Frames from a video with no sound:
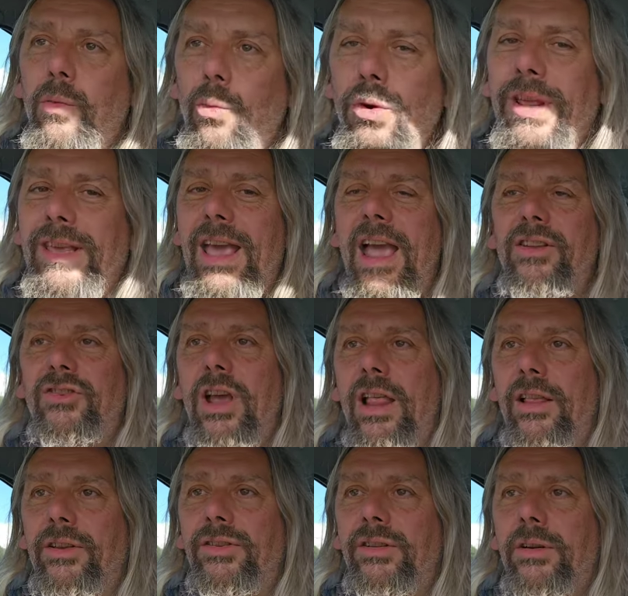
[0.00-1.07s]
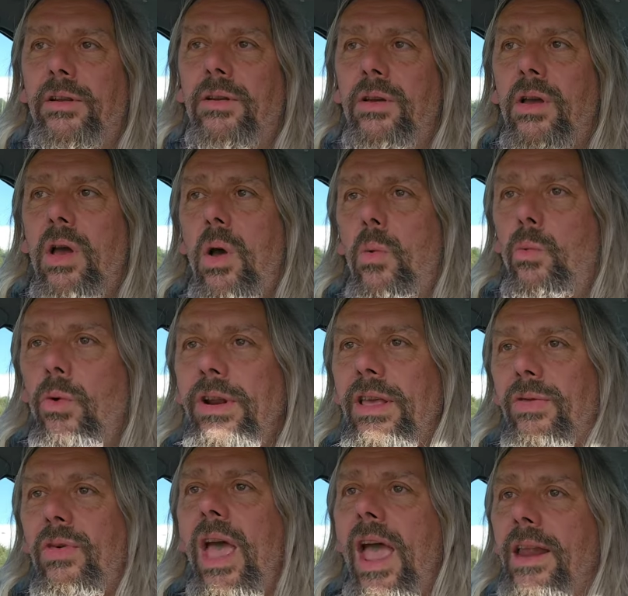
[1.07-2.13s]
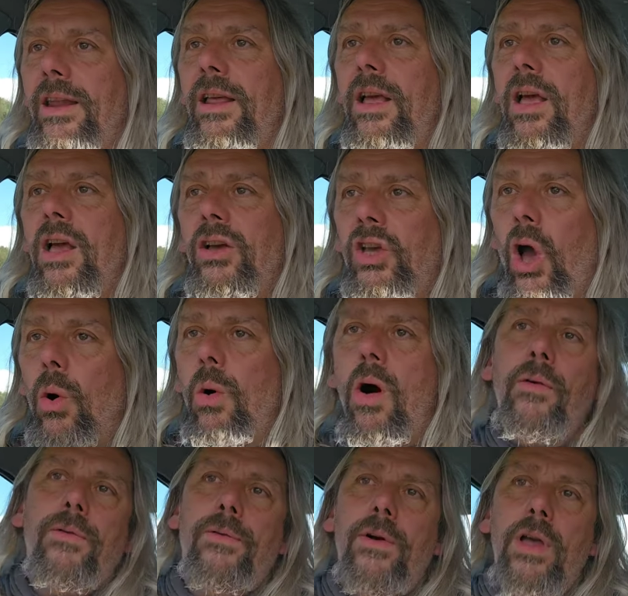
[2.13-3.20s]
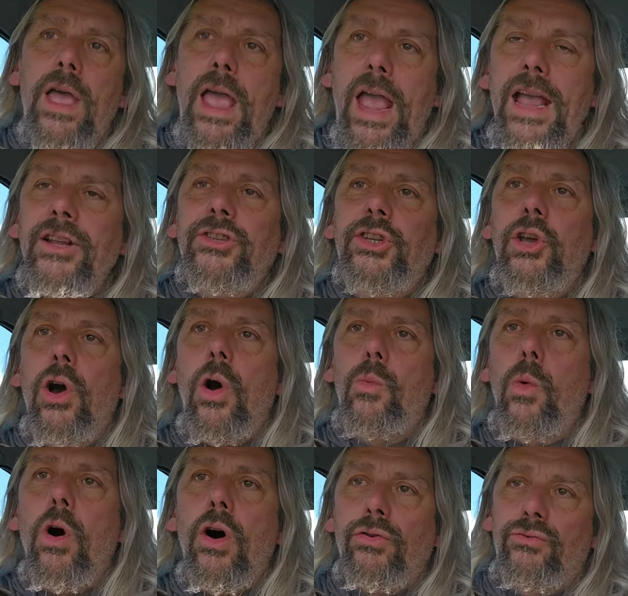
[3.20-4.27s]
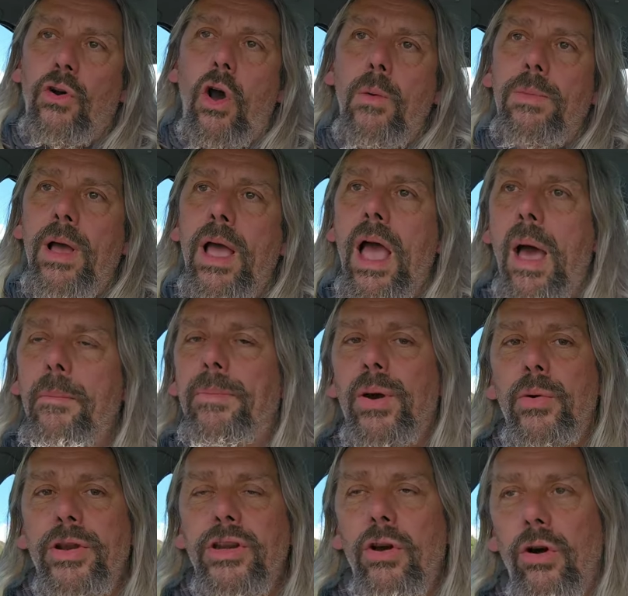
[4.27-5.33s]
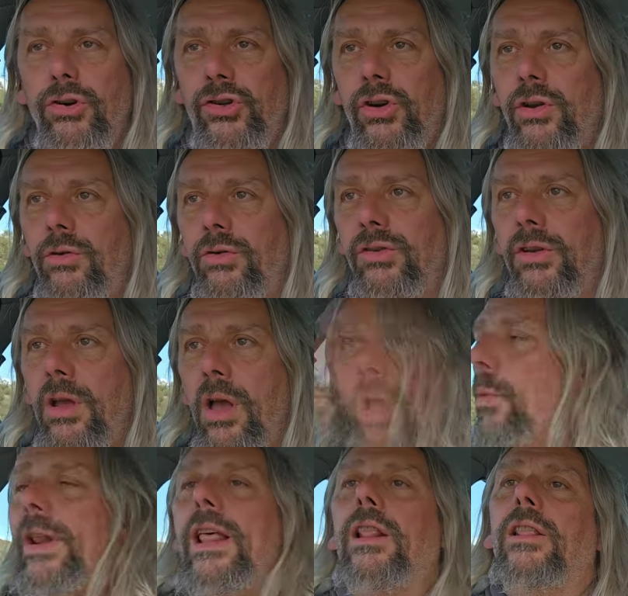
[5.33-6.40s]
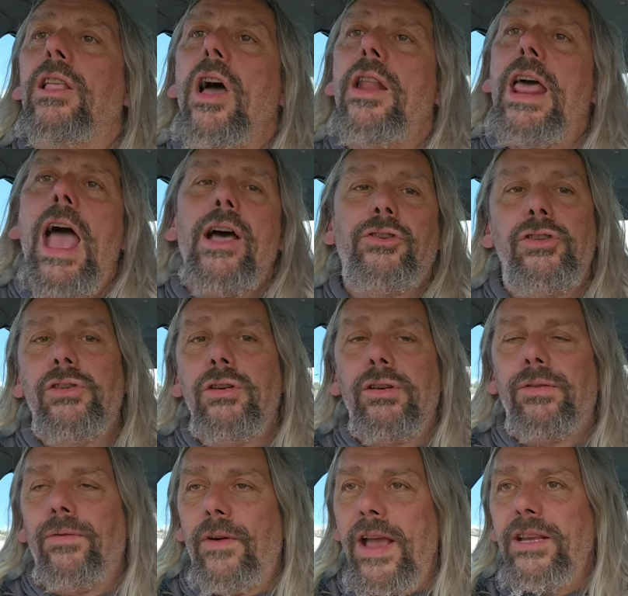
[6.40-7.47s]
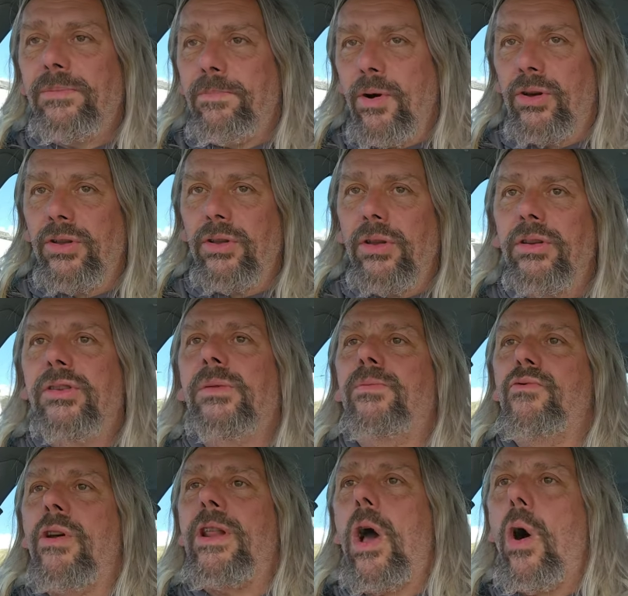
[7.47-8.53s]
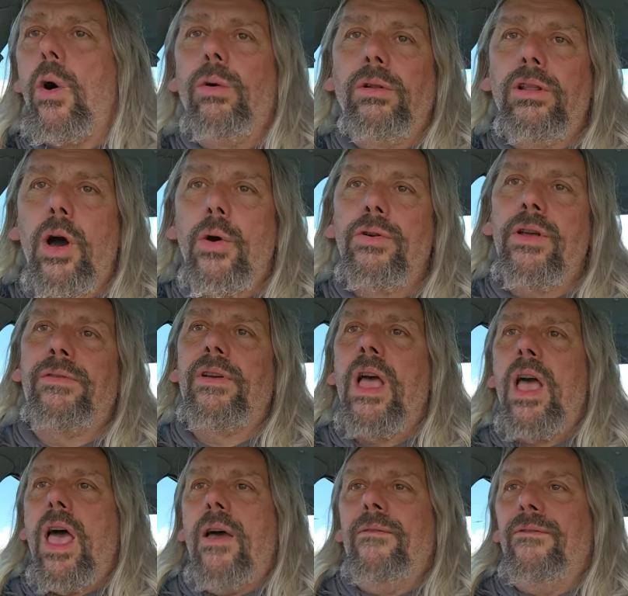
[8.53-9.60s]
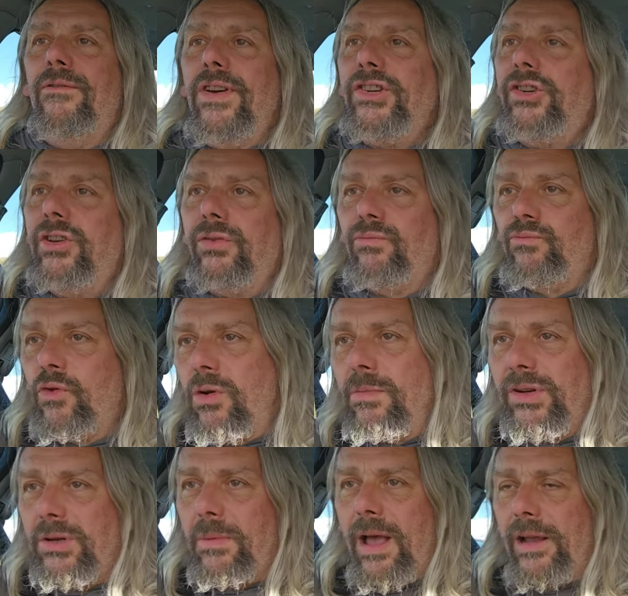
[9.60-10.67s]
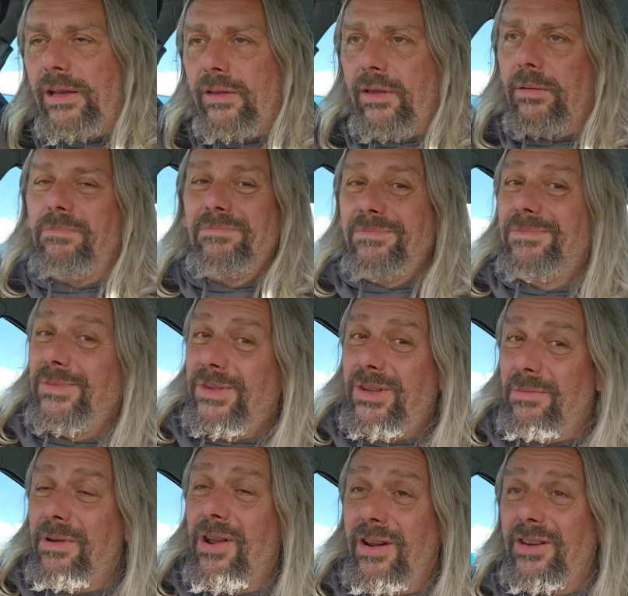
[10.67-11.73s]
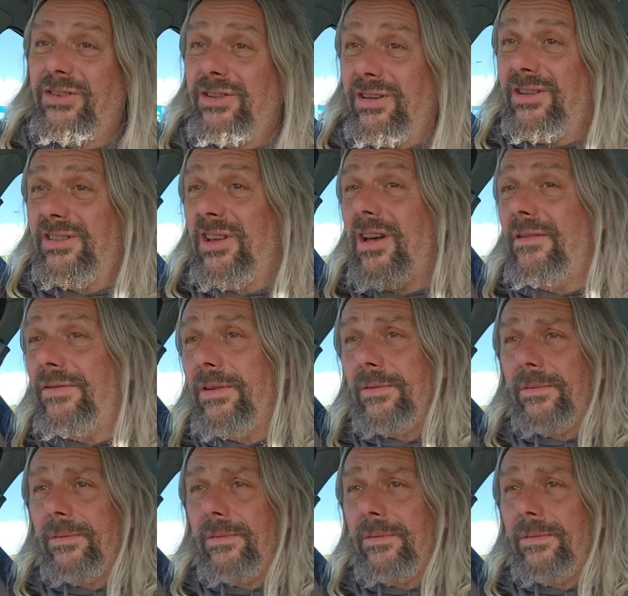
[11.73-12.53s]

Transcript: Would it get jealous? Would it then go off into your wardrobe and poo in your shoes? Would it learn how to use Facebook and spread a whole load of vicious rumours about you that, to be honest, you deserve?